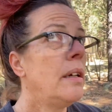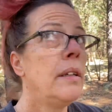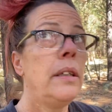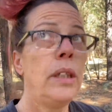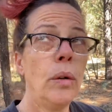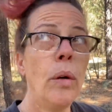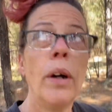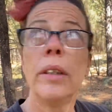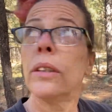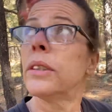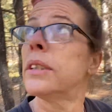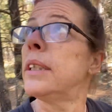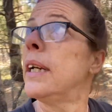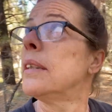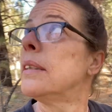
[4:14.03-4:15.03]
you
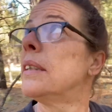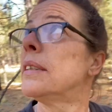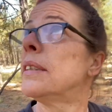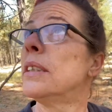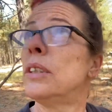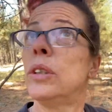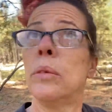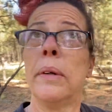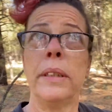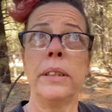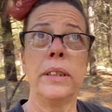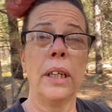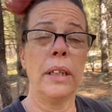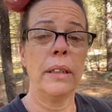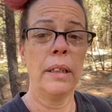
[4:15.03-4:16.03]
understand the
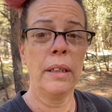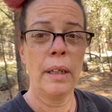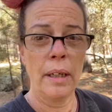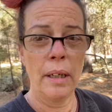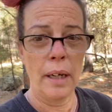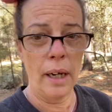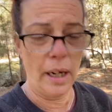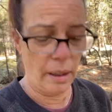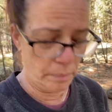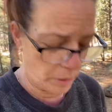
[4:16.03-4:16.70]
situation um,